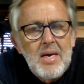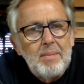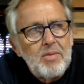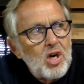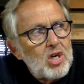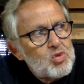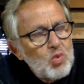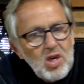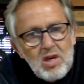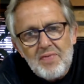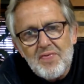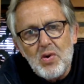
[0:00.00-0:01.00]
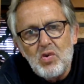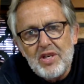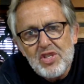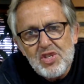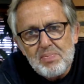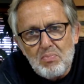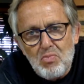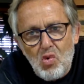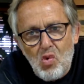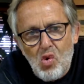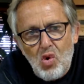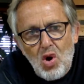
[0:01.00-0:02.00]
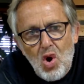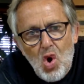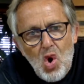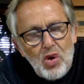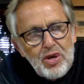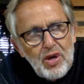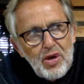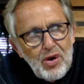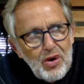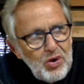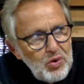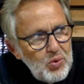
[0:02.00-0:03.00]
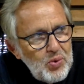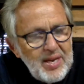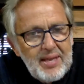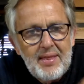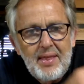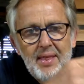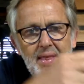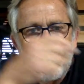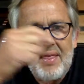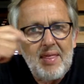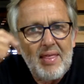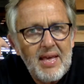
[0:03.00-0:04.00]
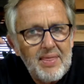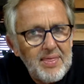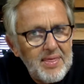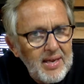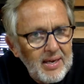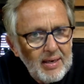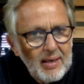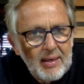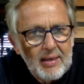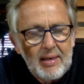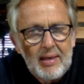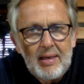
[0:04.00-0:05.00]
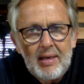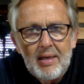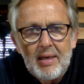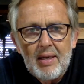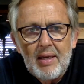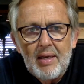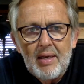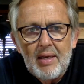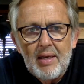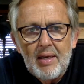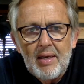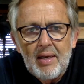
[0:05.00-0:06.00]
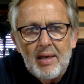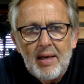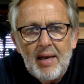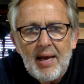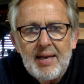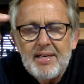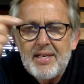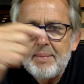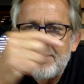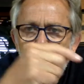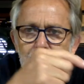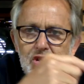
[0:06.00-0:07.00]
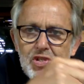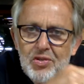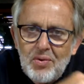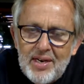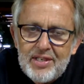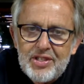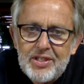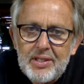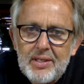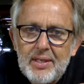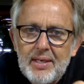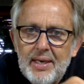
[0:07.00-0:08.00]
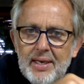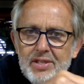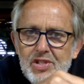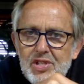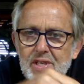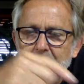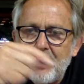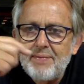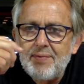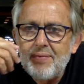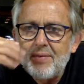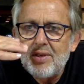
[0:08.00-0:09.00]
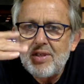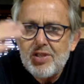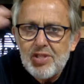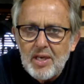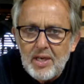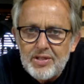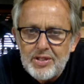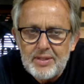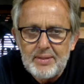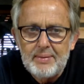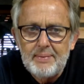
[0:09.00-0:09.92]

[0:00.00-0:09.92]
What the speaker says: Because we're going to focus more on doing than thinking, and demonstration instead of discussion.